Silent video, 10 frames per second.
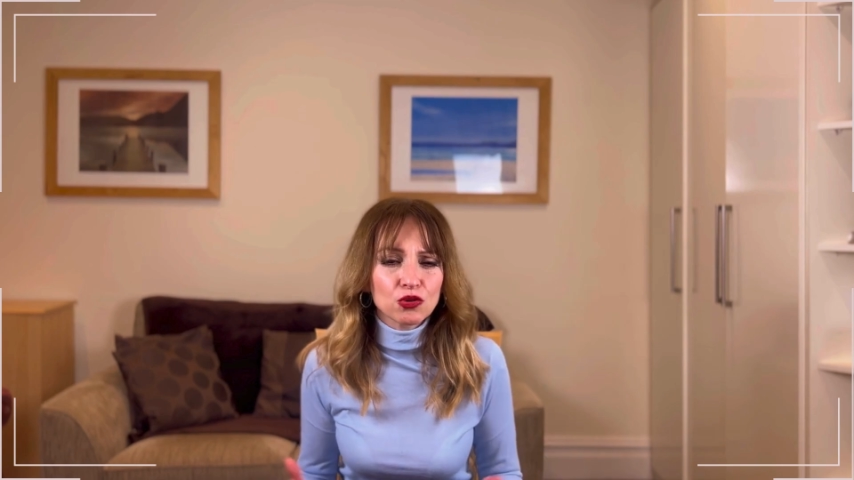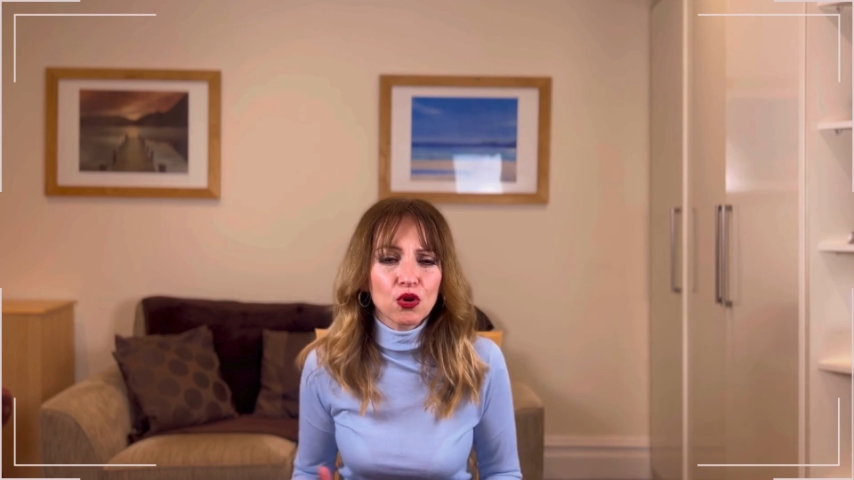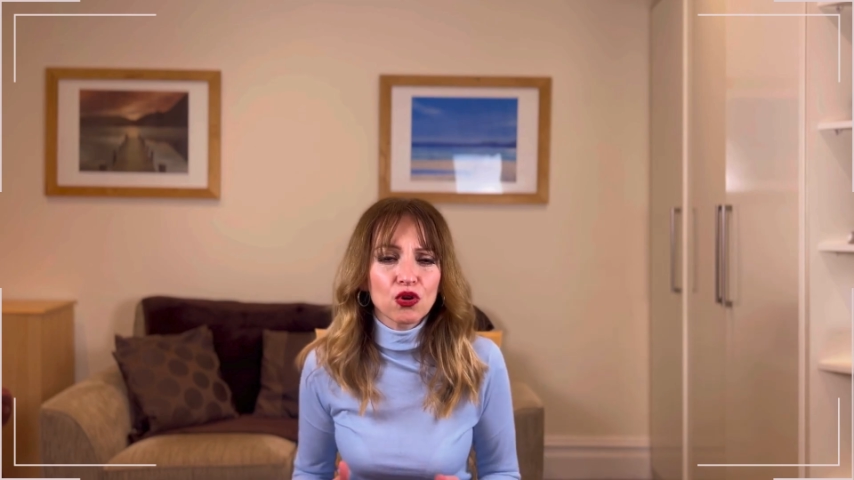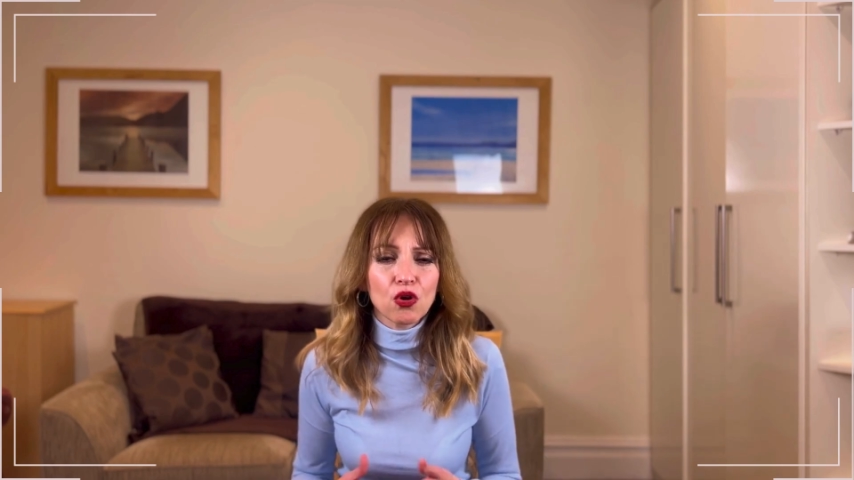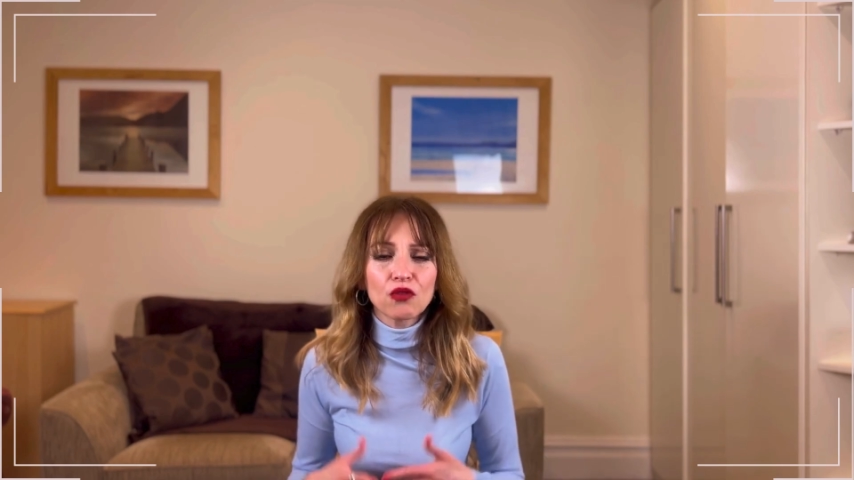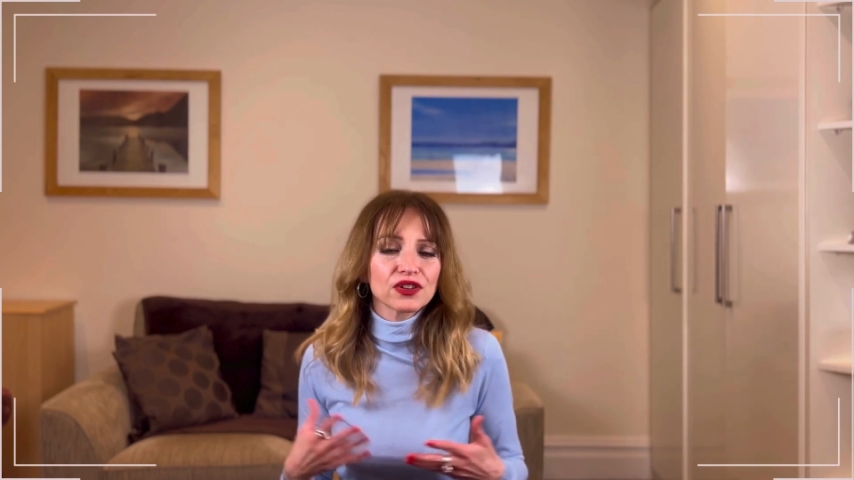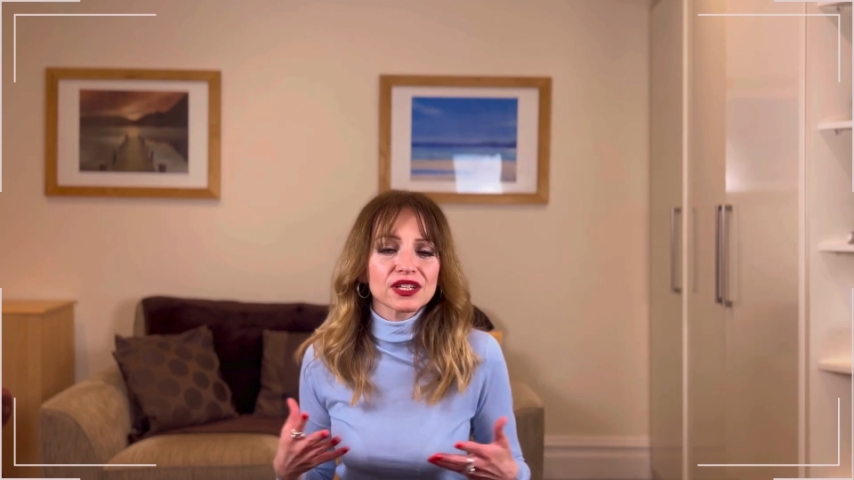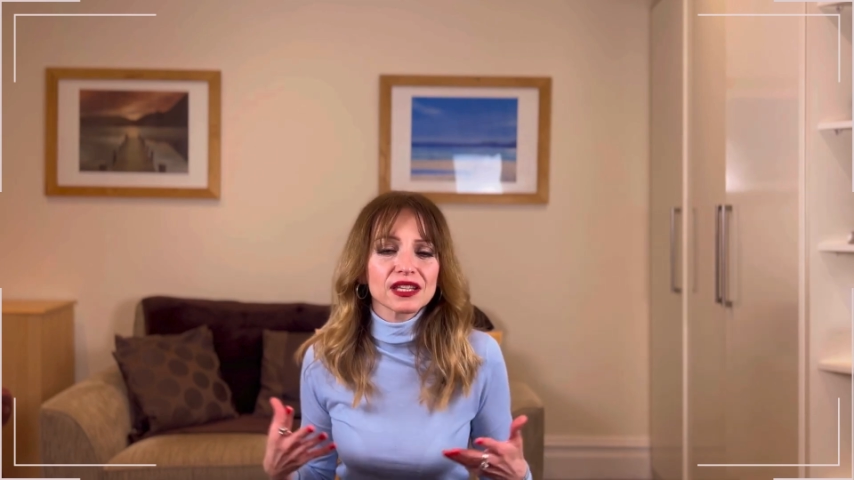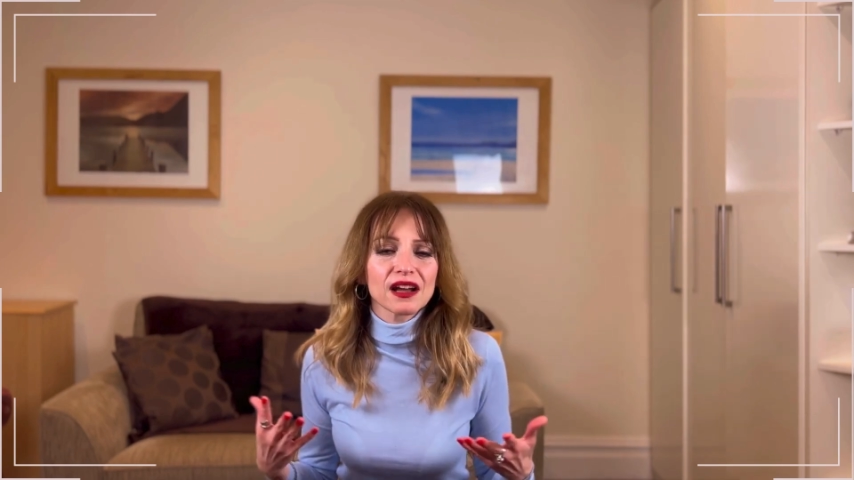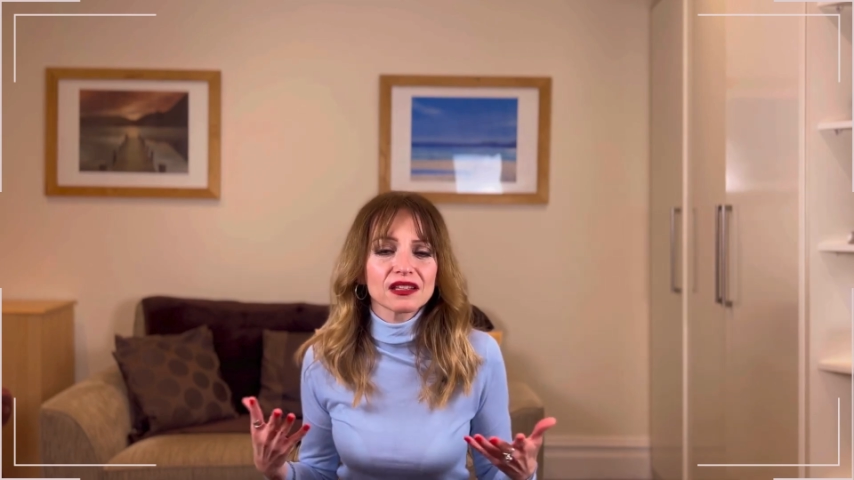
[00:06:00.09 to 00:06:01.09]
or
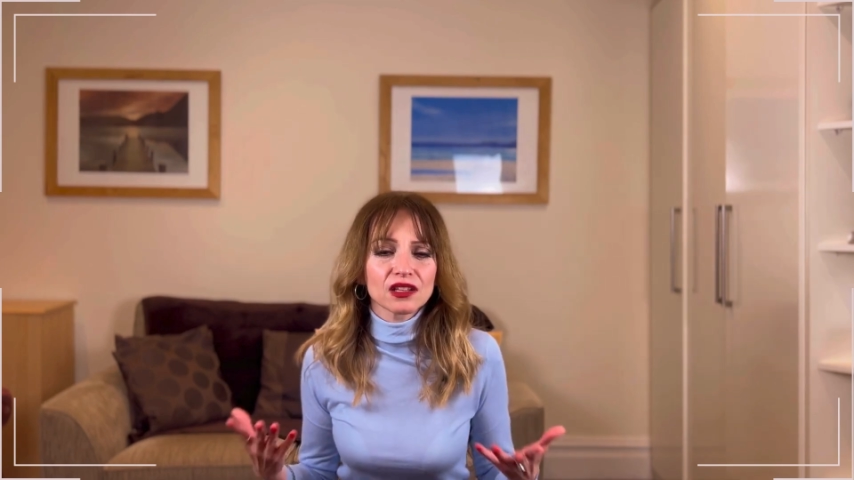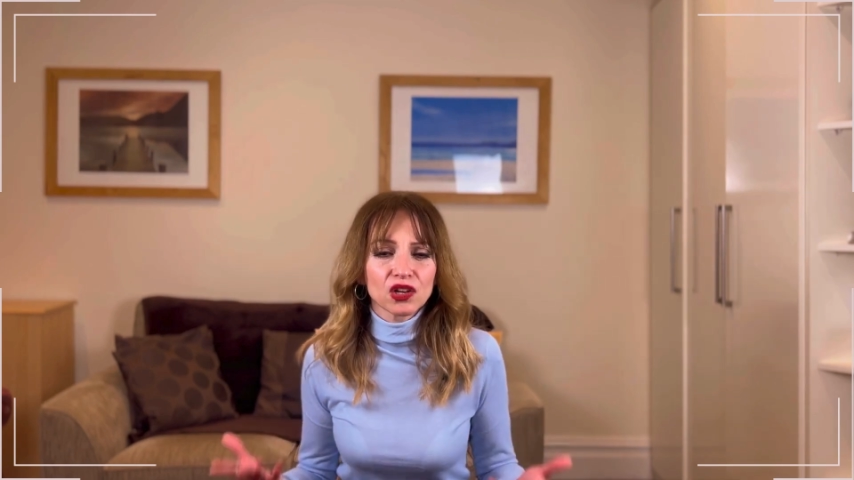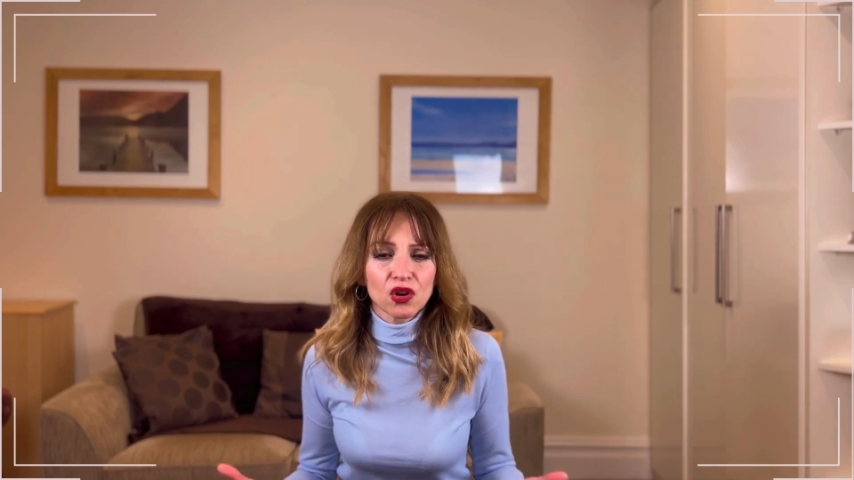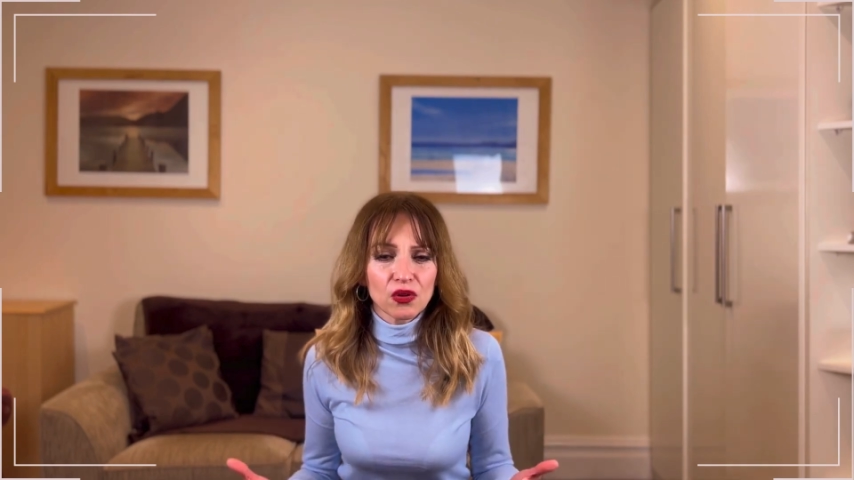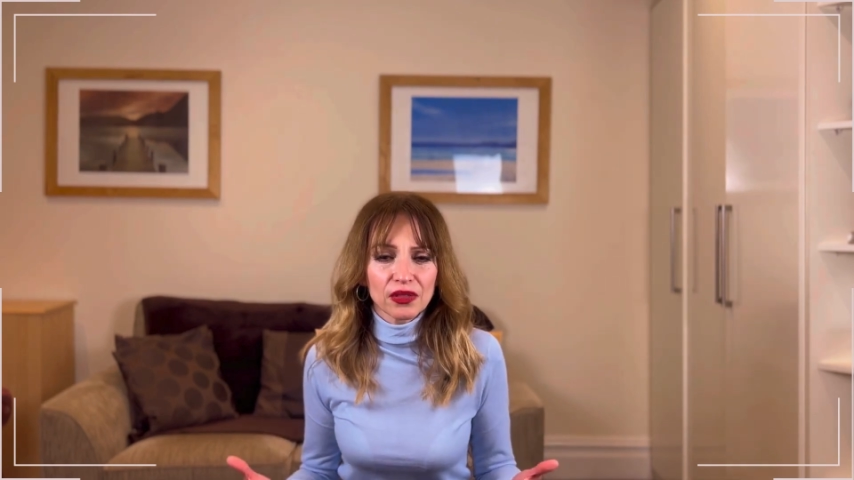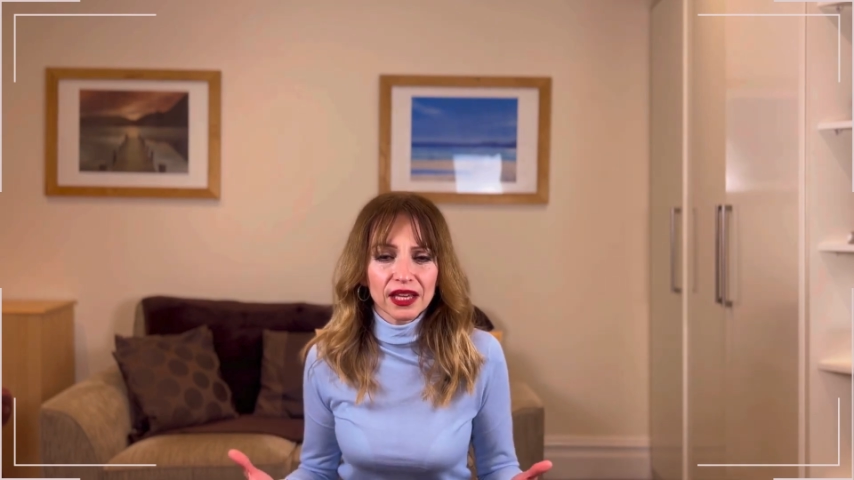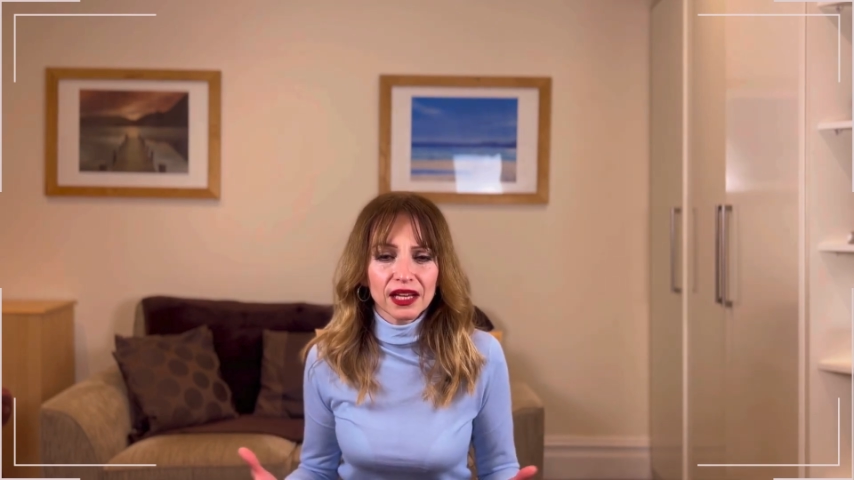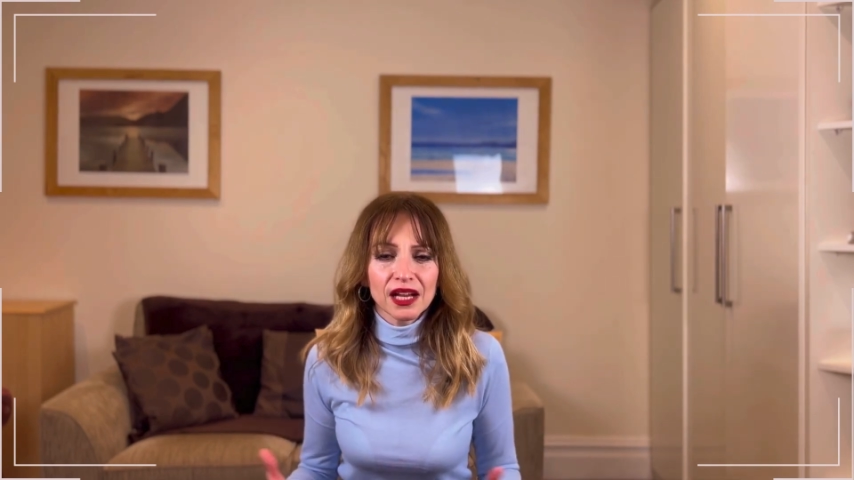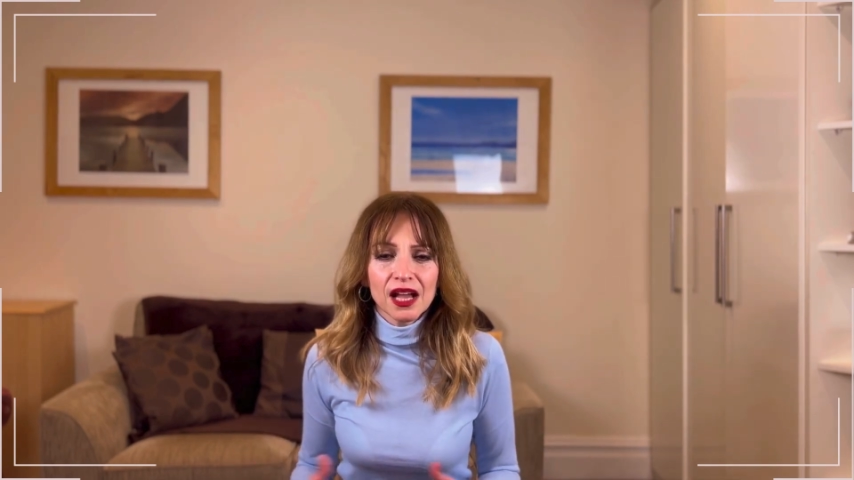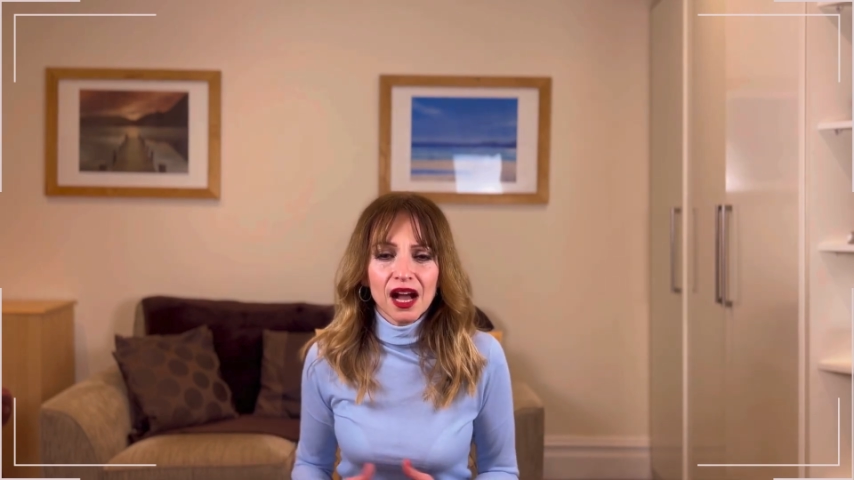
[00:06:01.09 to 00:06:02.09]
oversized clothing